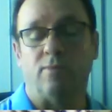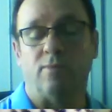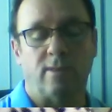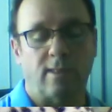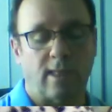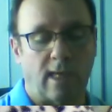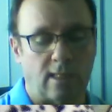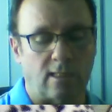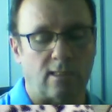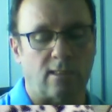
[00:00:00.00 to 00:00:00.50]
but
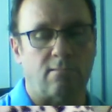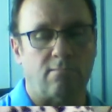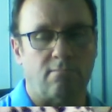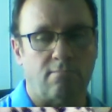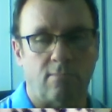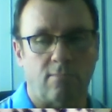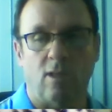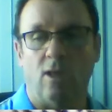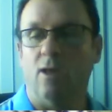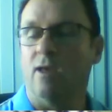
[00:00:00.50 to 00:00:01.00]
that's
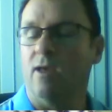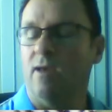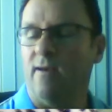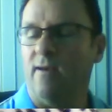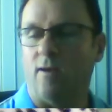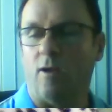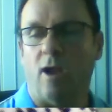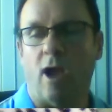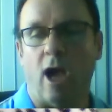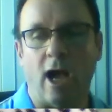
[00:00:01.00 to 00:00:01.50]

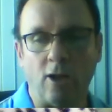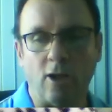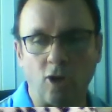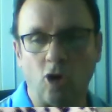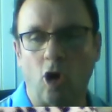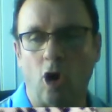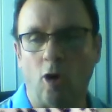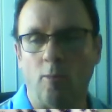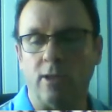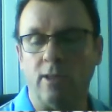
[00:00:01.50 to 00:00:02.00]

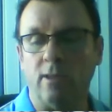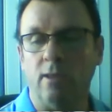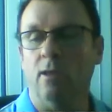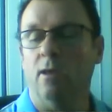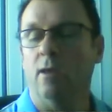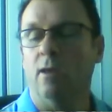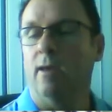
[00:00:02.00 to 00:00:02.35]
uncommon.